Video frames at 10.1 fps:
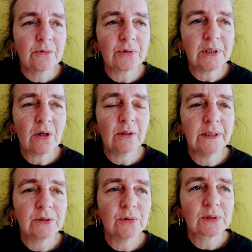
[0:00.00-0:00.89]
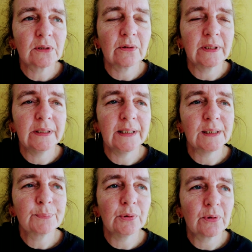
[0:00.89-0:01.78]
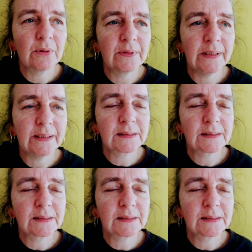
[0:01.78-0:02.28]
Rodney Collin talks a lot in his book on the